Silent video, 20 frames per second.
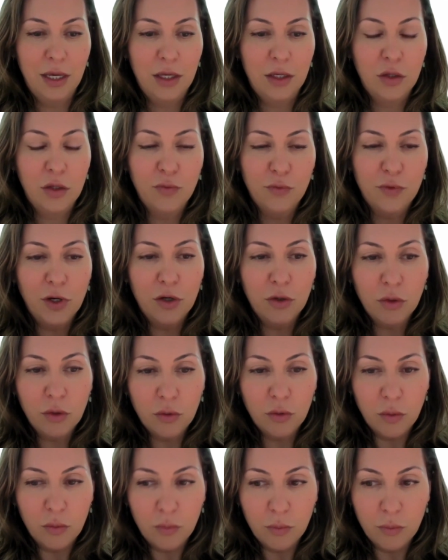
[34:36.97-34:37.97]
you've got to
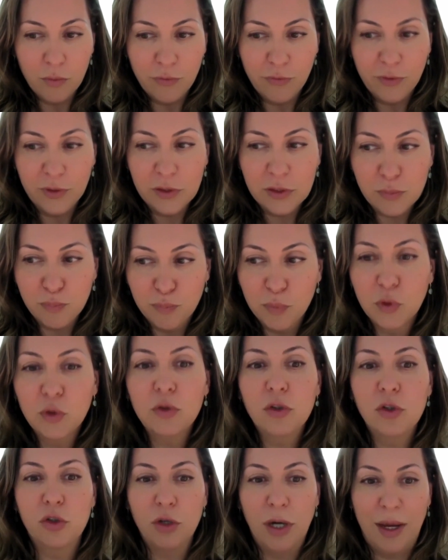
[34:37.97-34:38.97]
first
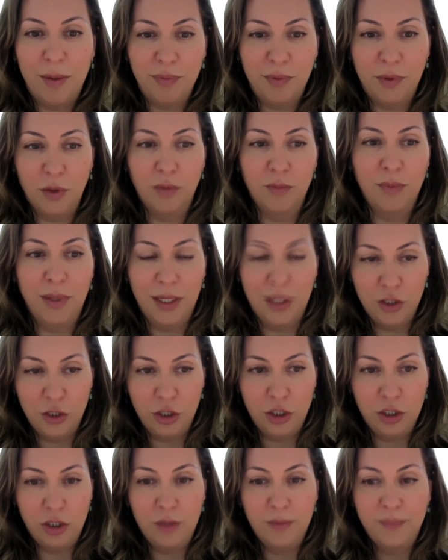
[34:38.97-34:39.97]
bootstrap your
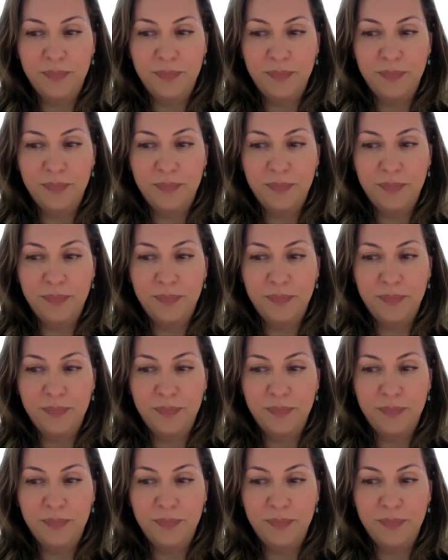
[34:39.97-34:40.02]
mesh,